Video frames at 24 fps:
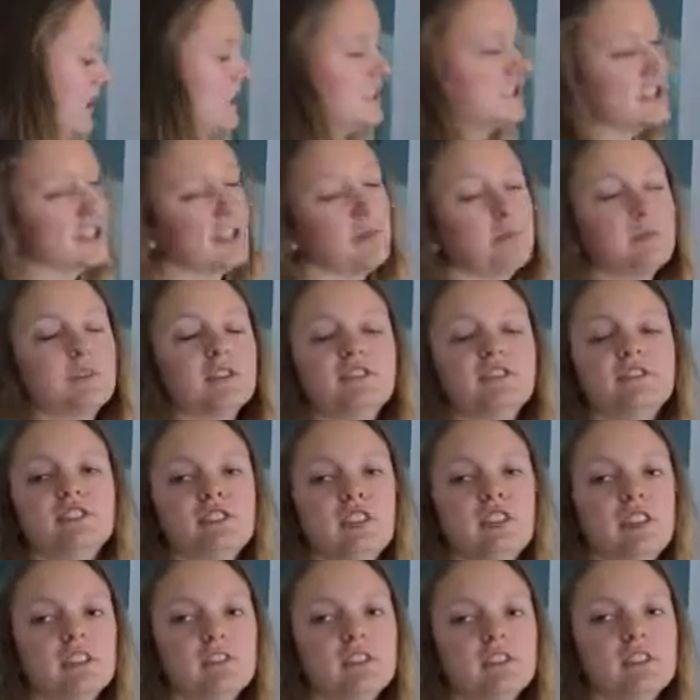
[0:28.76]
and Chamber of
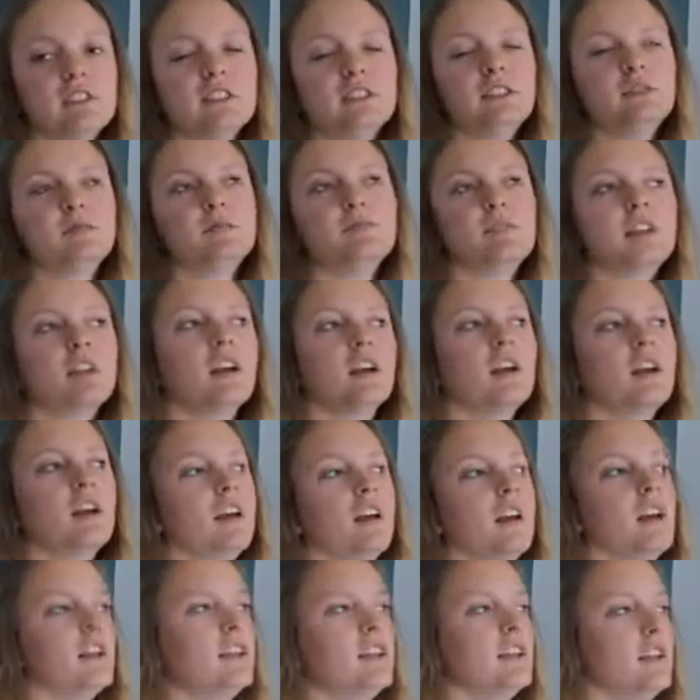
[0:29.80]
Secrets.
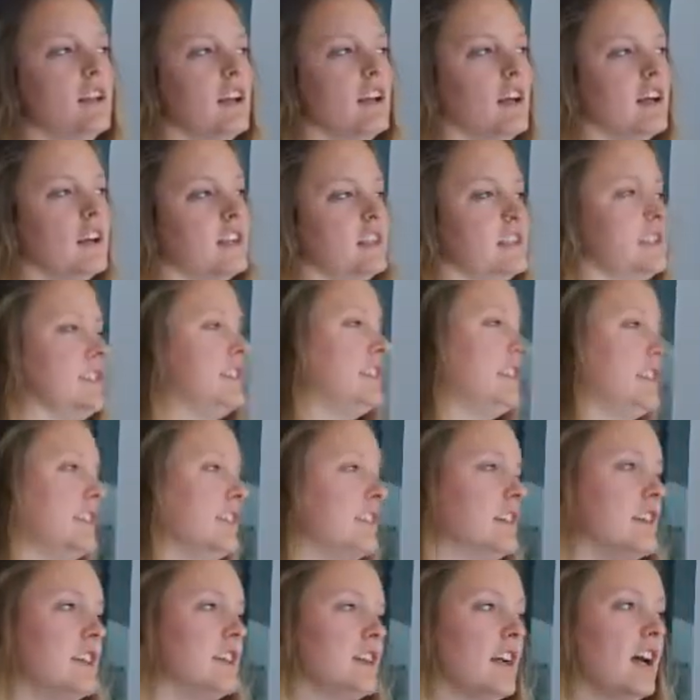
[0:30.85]
The
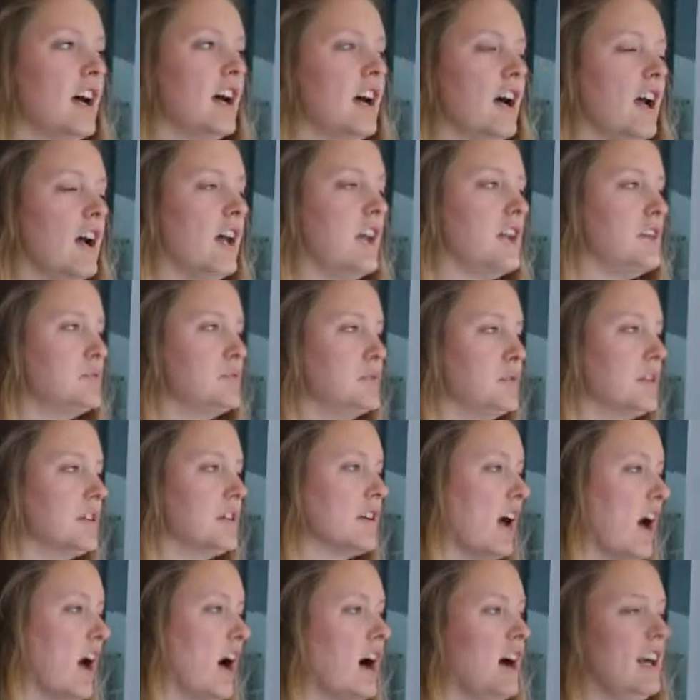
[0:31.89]
books
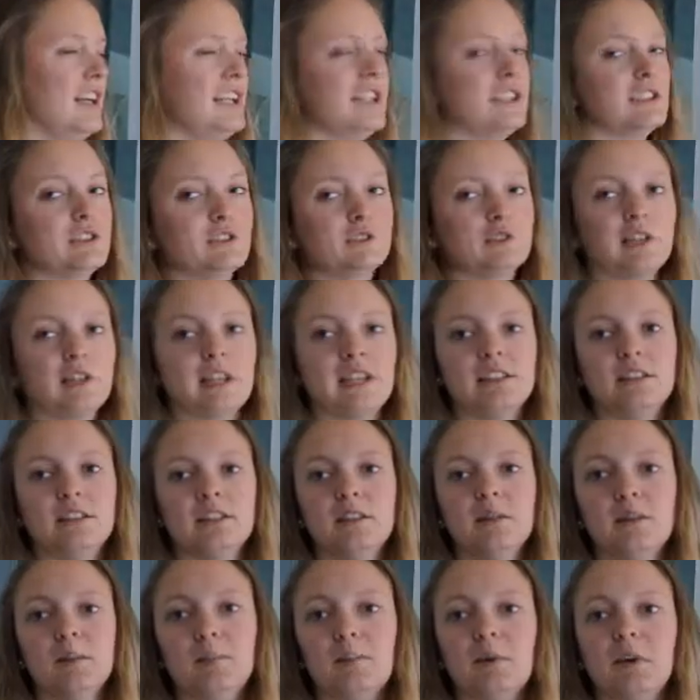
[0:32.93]
are
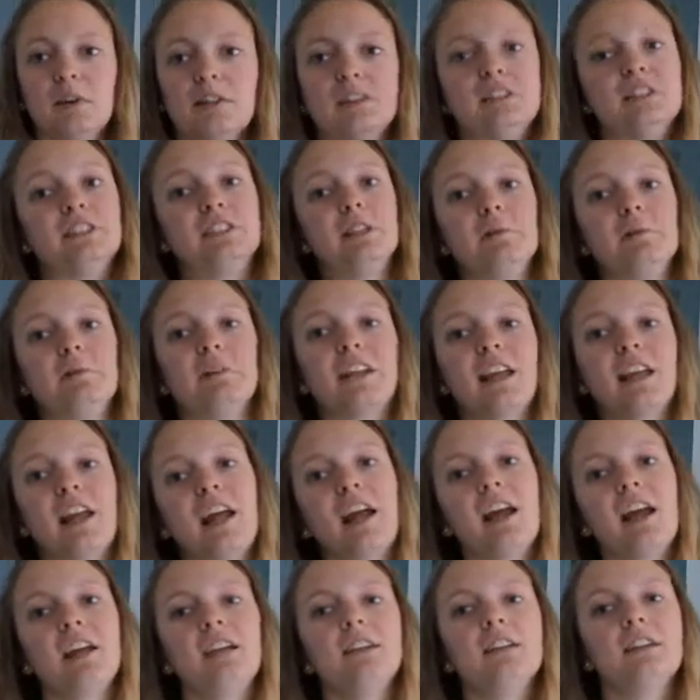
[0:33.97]
illustrated by Jim
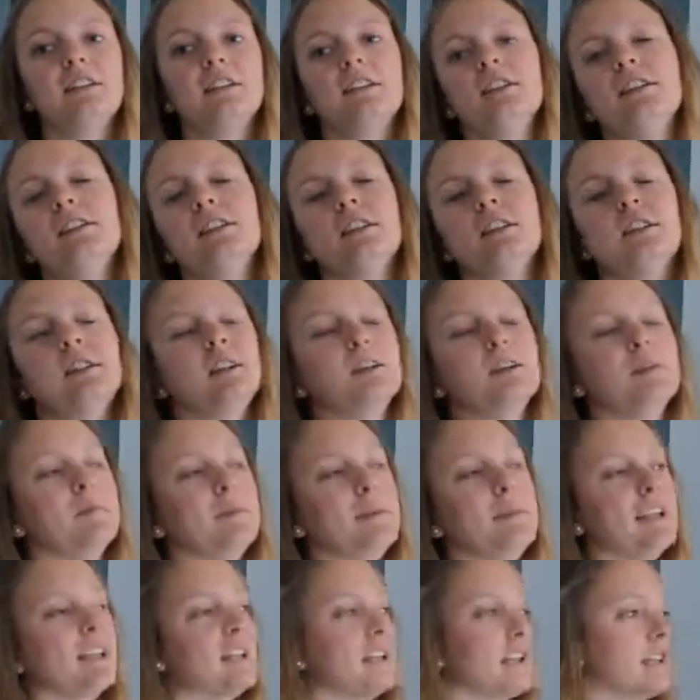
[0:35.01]
Kay,
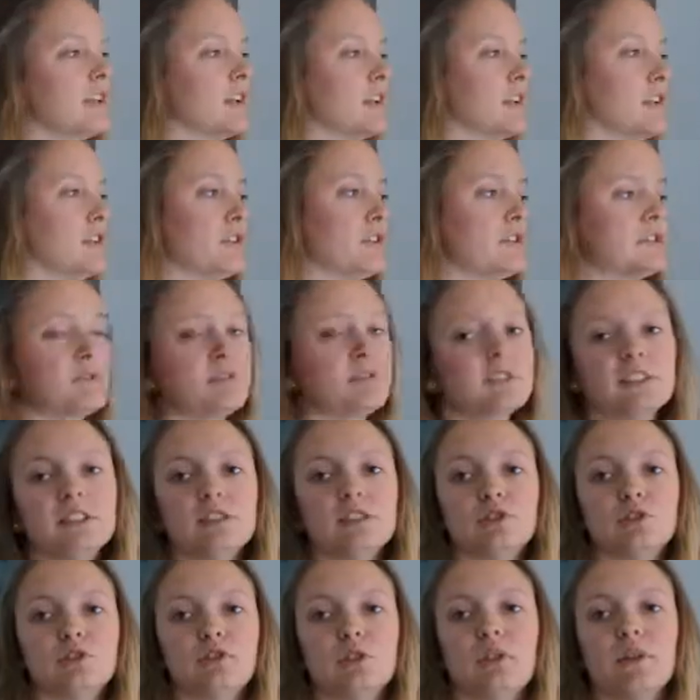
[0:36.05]
meaning you can read
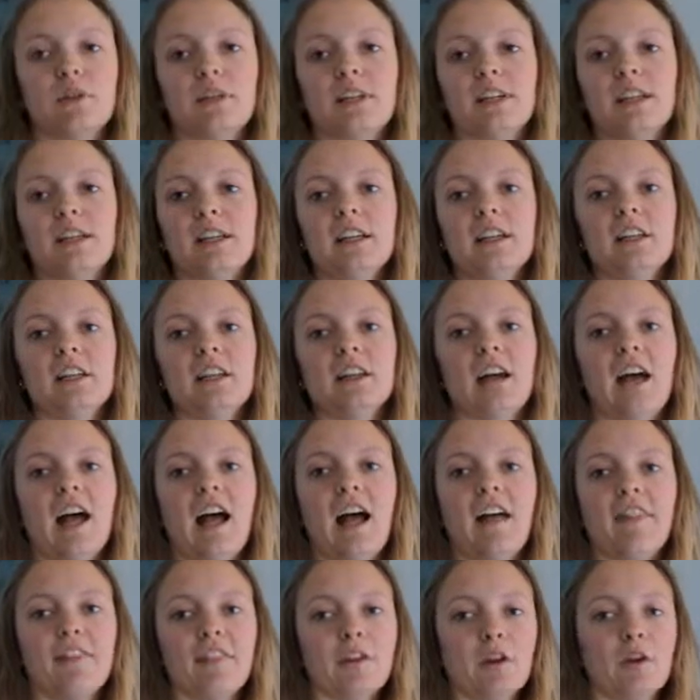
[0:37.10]
the story
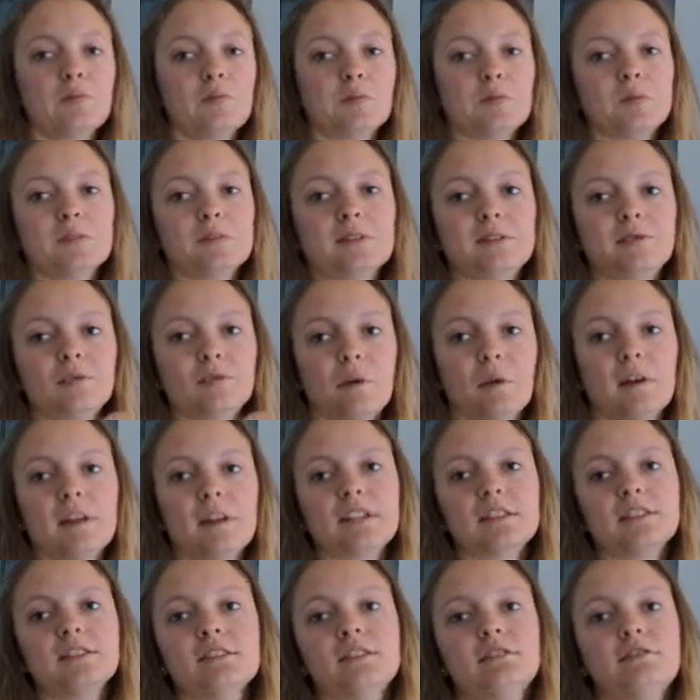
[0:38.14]
and there will be
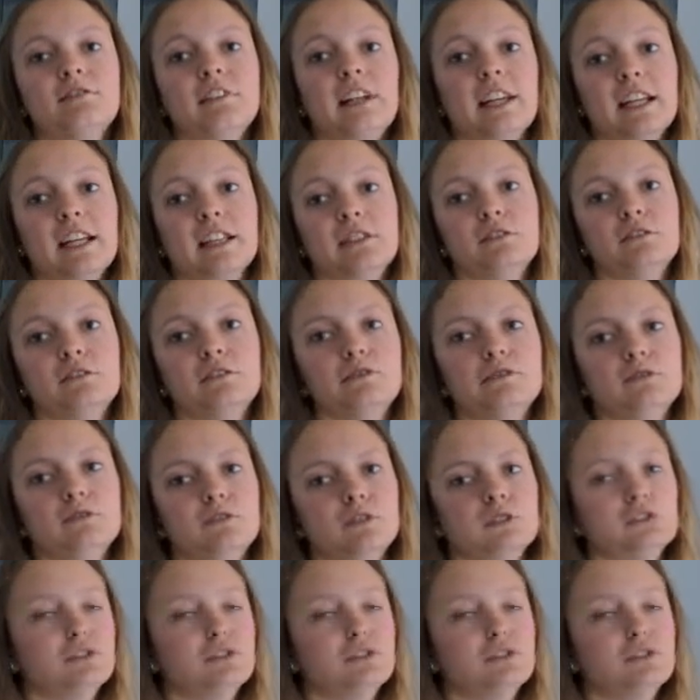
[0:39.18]
drawing related to the